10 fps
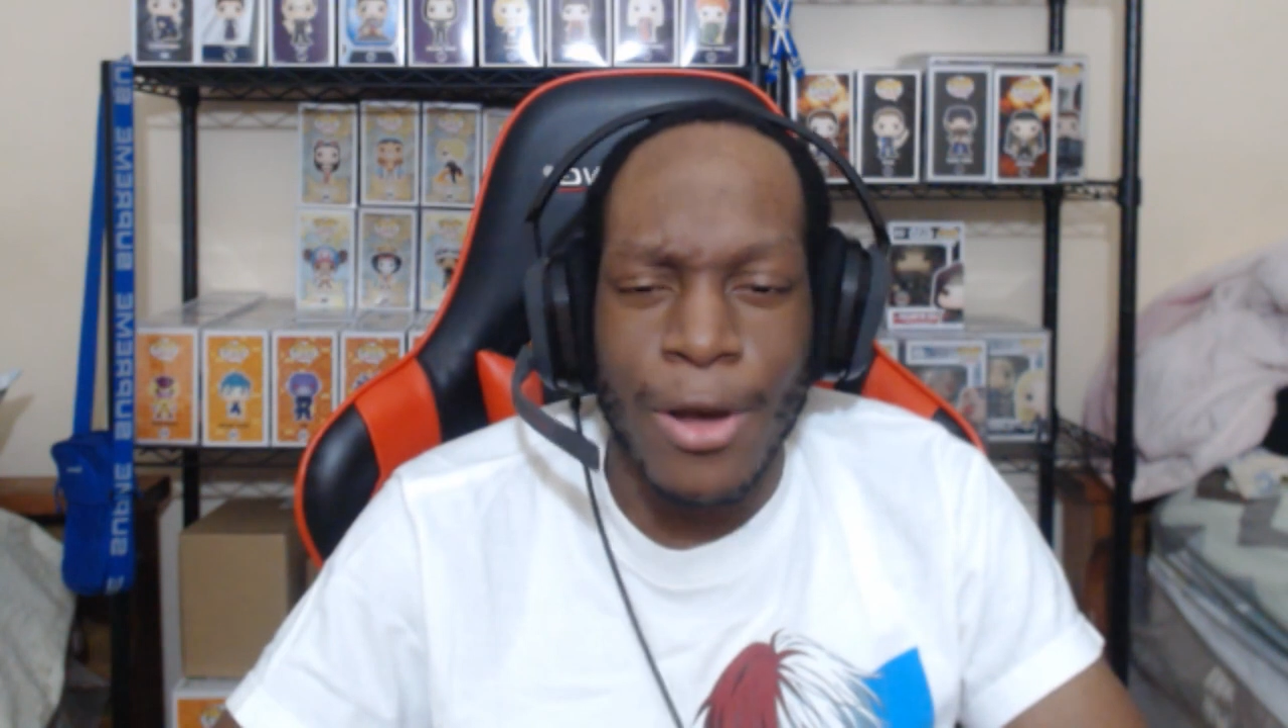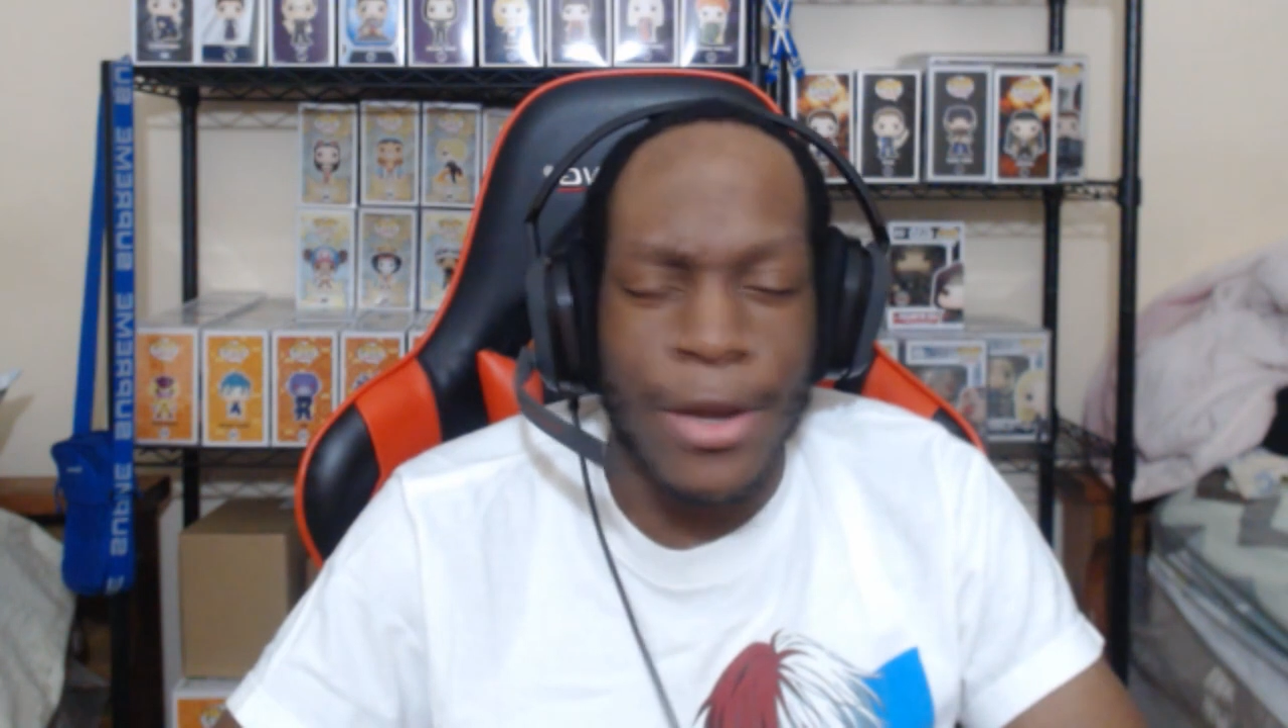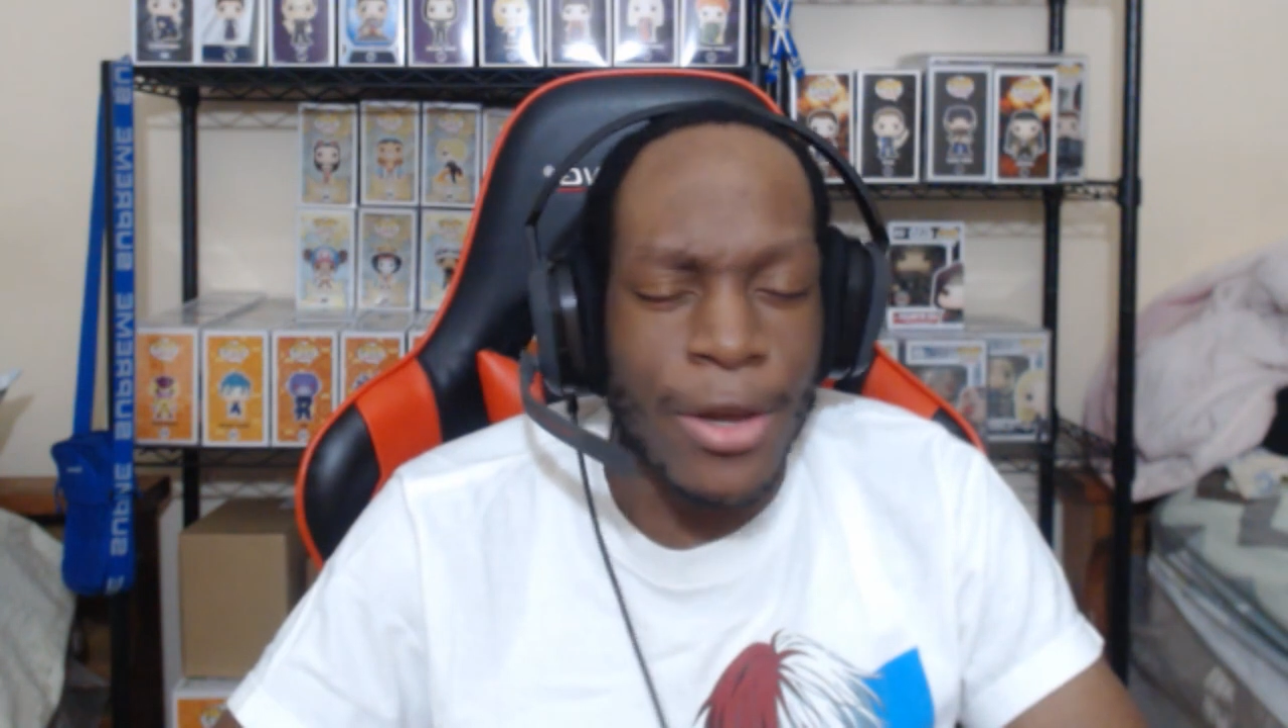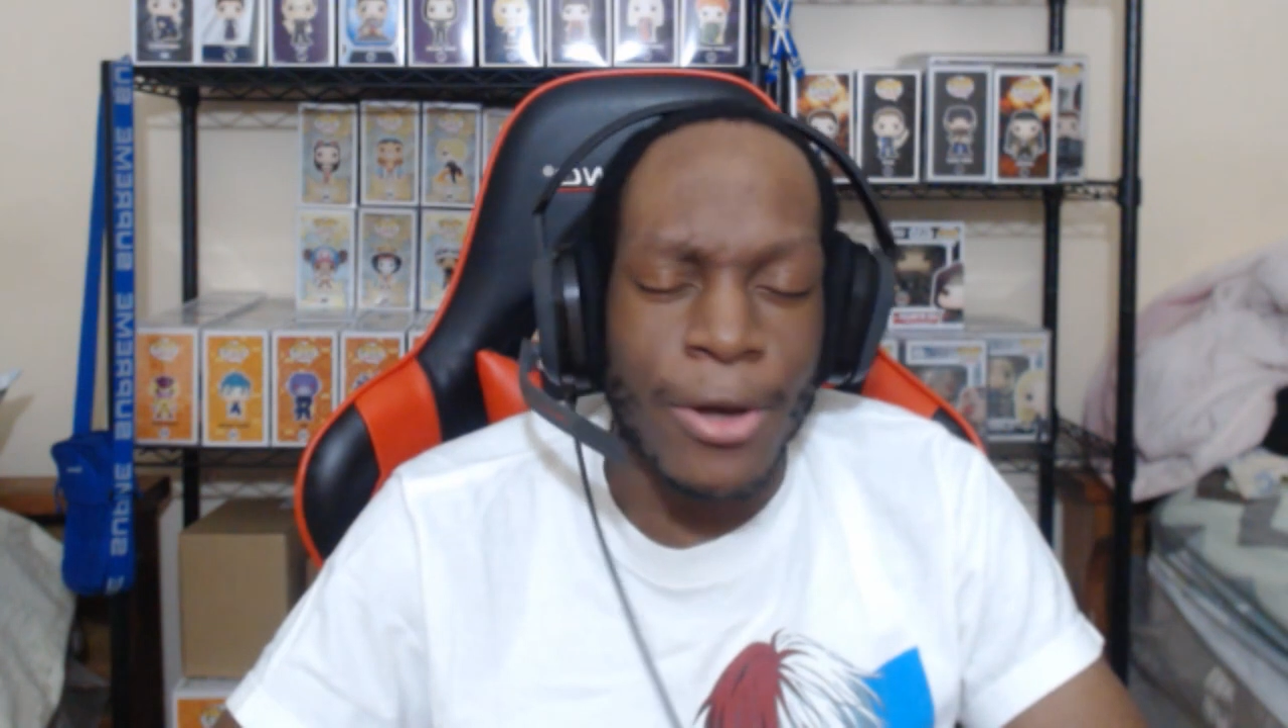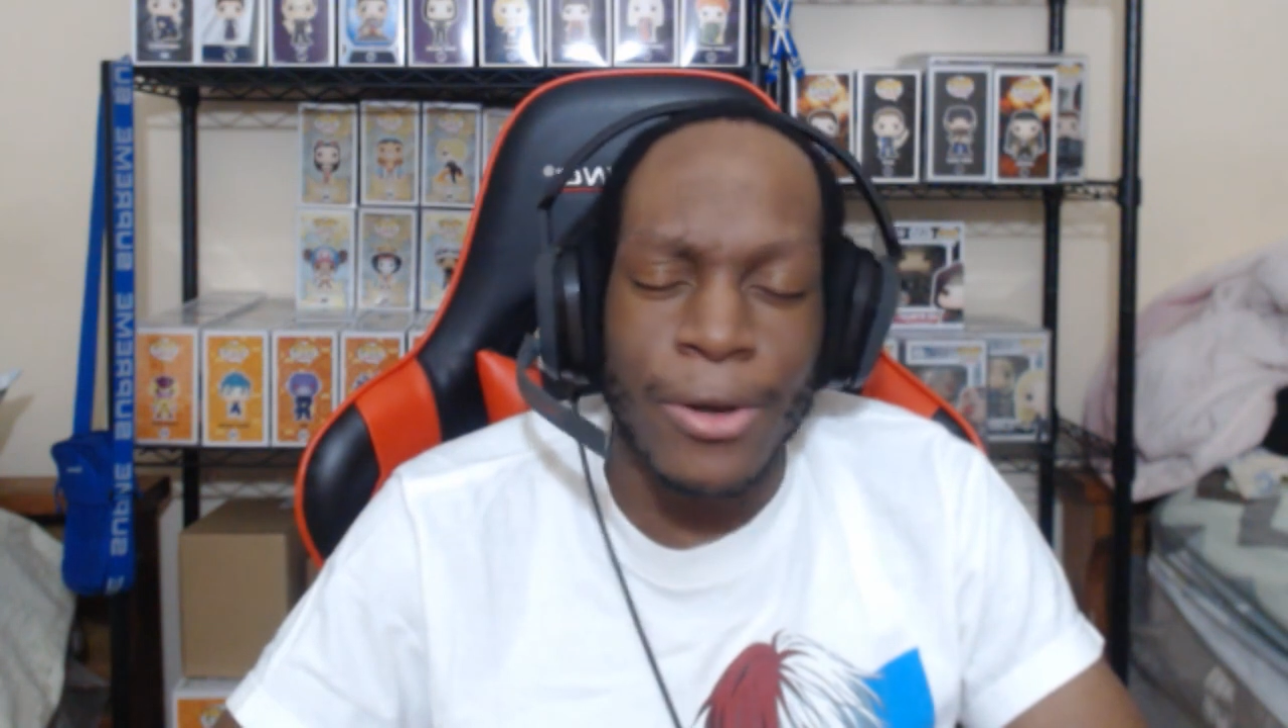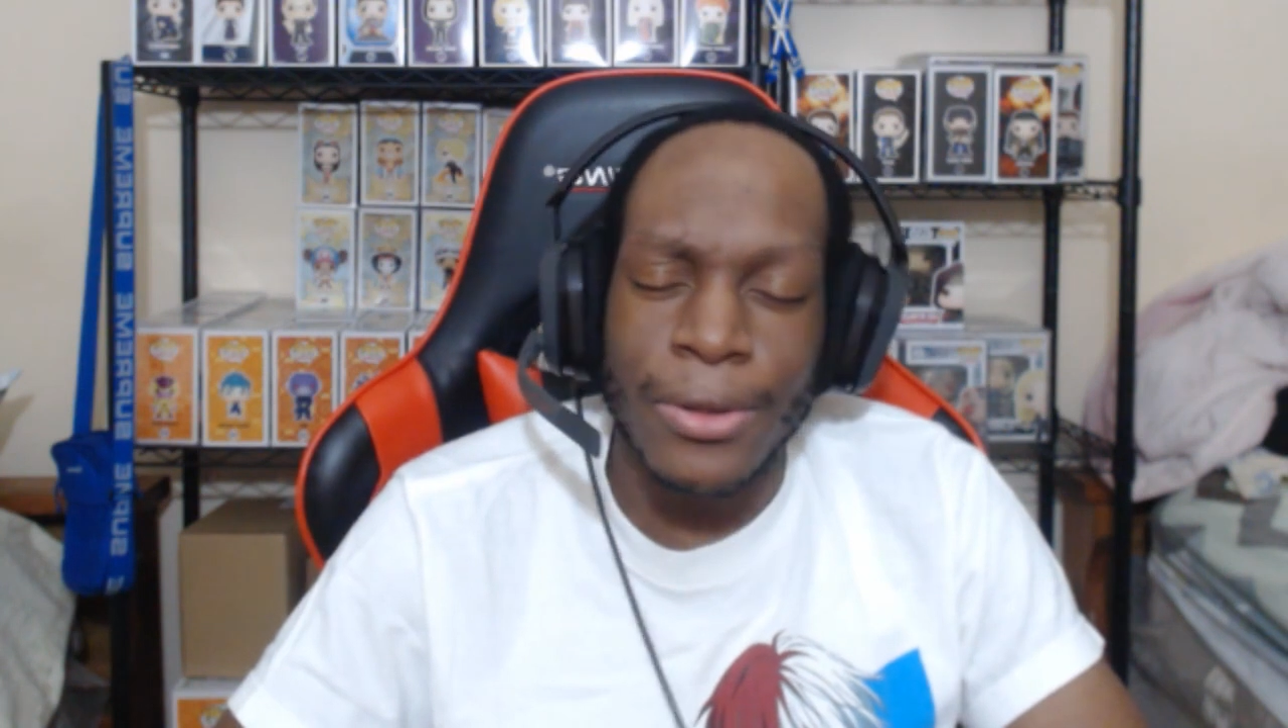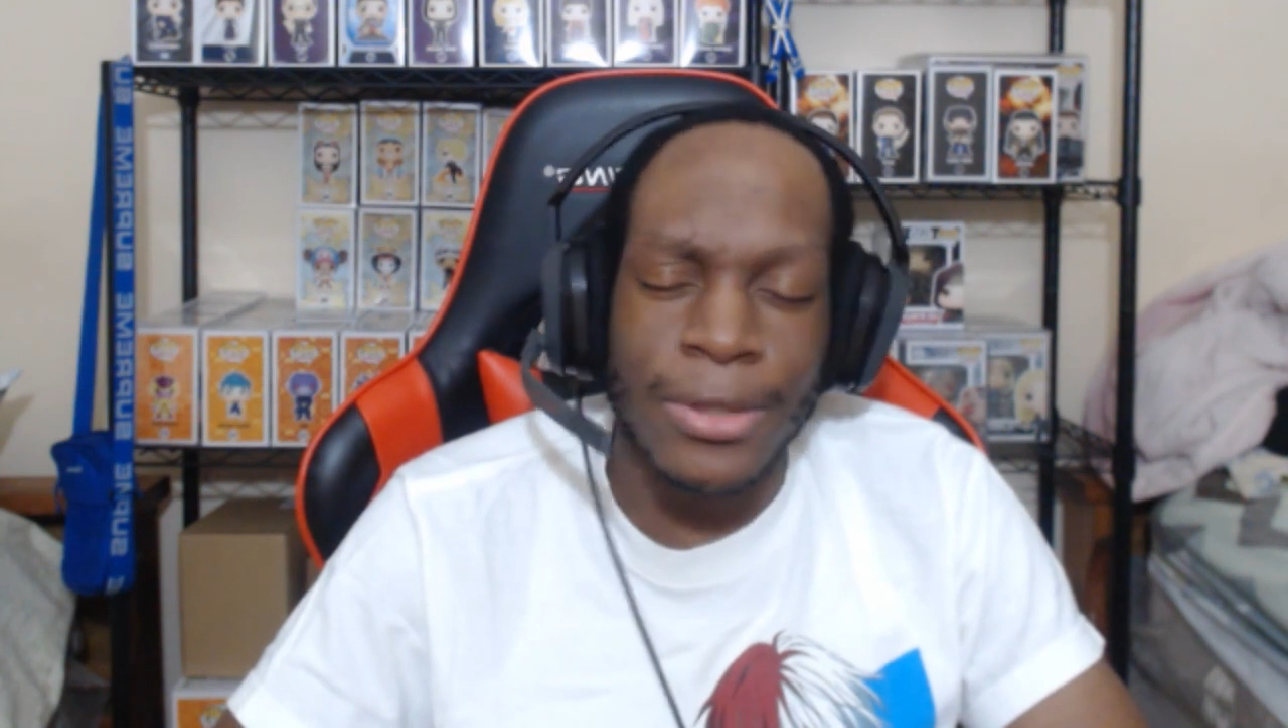I know